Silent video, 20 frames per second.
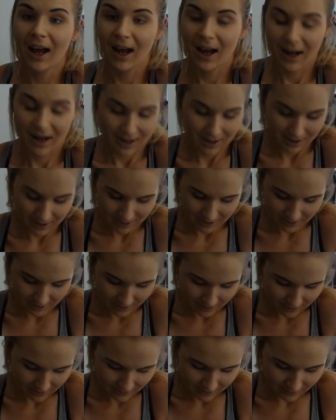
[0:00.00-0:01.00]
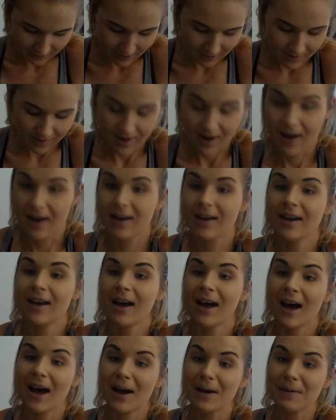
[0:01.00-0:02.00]
and
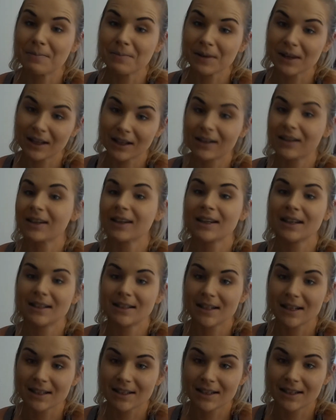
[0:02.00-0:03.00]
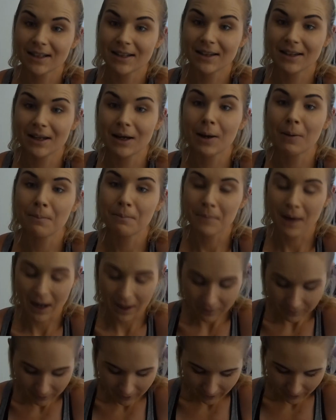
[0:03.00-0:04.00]
yeah, I'm literally addicted. The
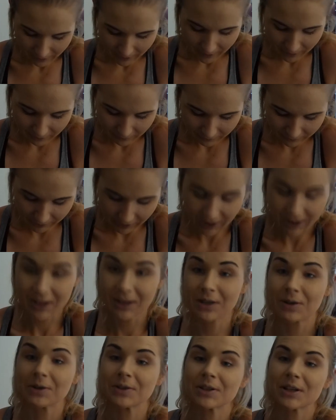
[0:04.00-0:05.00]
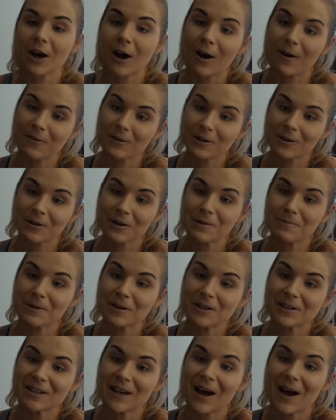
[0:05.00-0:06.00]
amount of those coffee
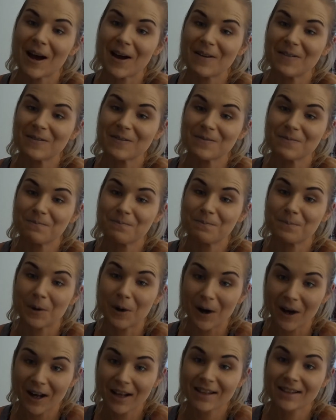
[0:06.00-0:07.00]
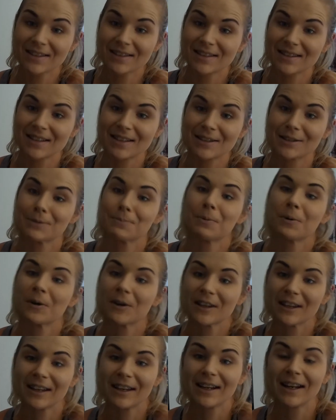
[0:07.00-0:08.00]
creamers I've bought since
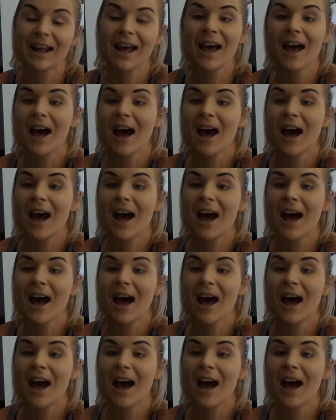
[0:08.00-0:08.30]
Portland,